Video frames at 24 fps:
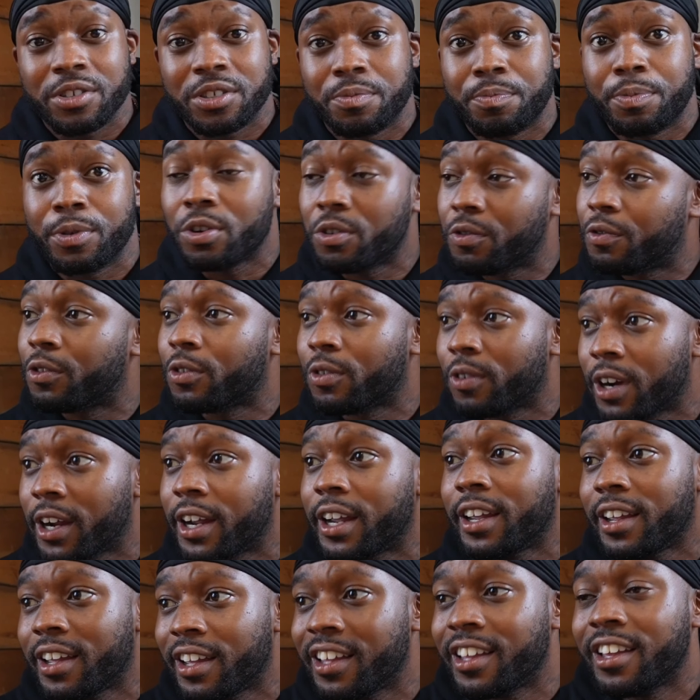beautiful,
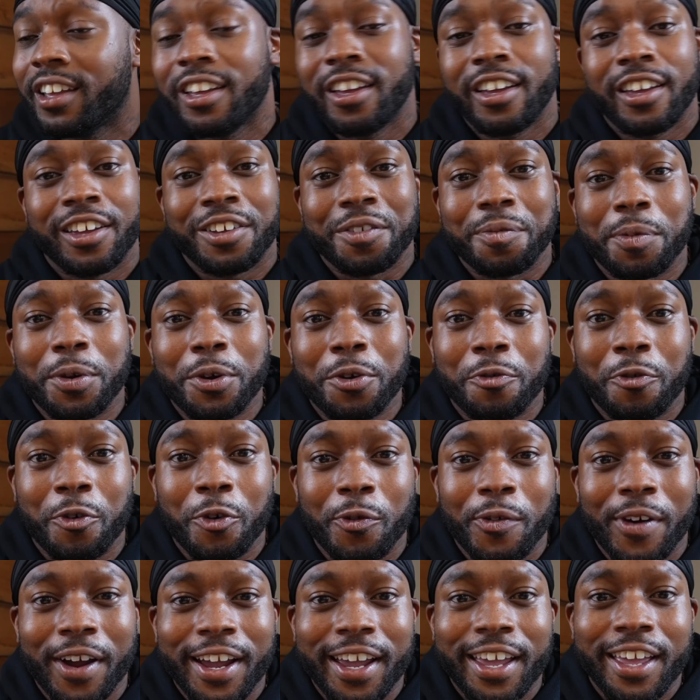right? Beautiful,
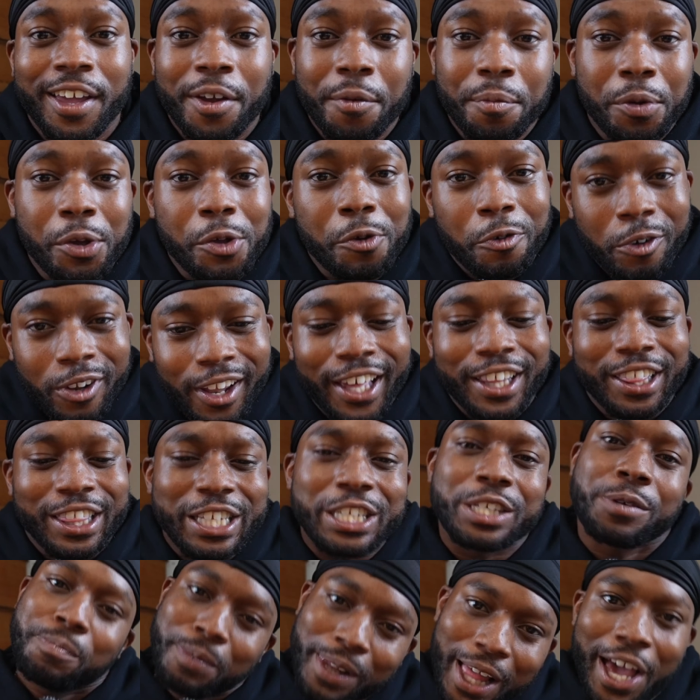right? Beautiful like
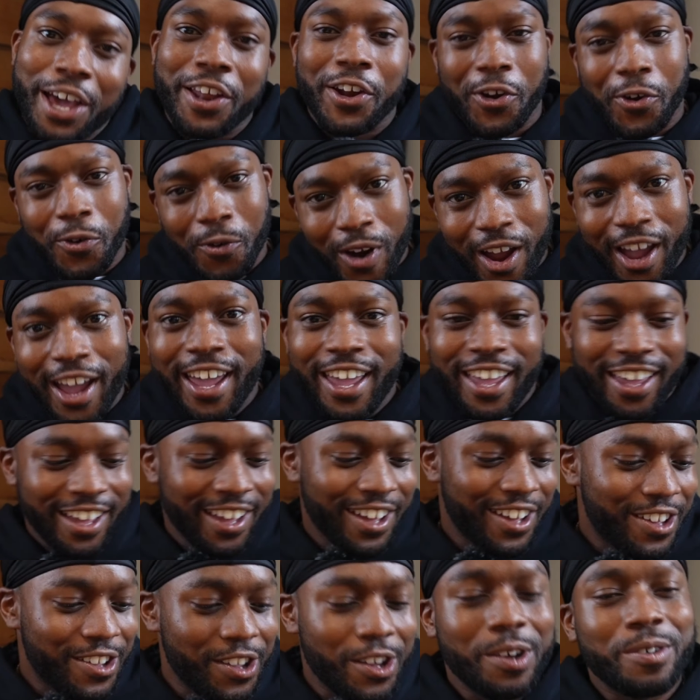this platter, right?
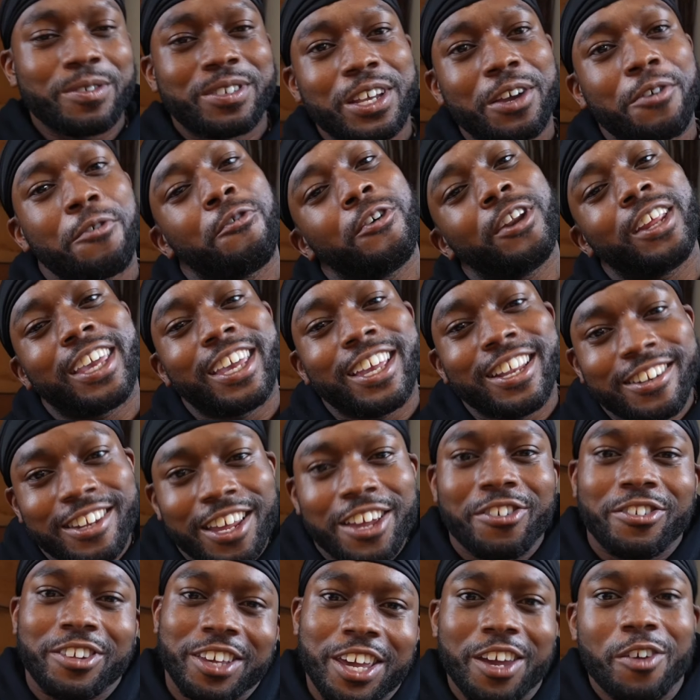You know what I'm saying? We're finna get
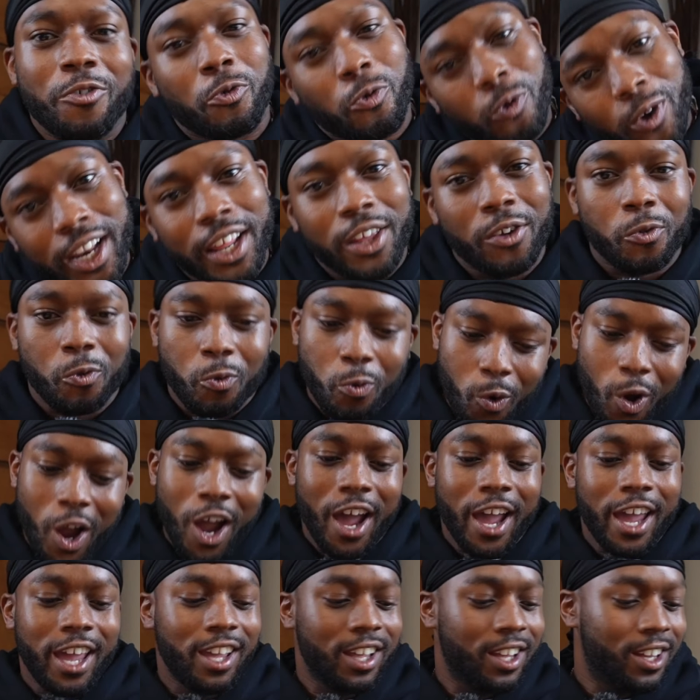down and get ready,
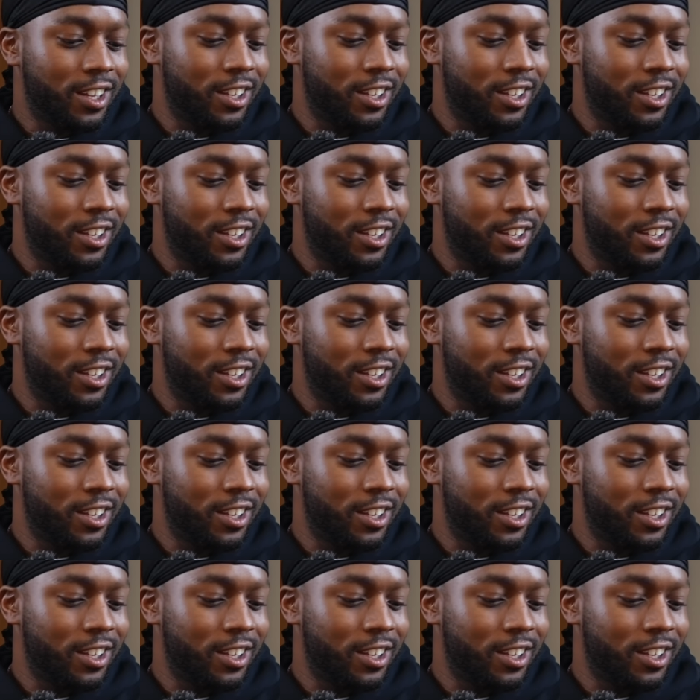right?